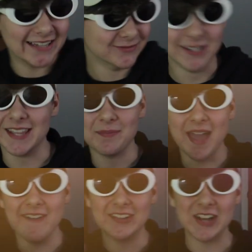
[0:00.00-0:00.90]
What's up,
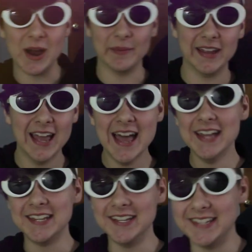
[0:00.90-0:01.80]
Kevish Army?
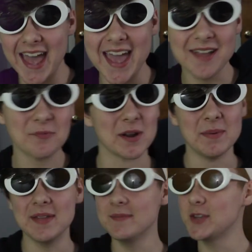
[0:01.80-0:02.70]
Today, we're gonna be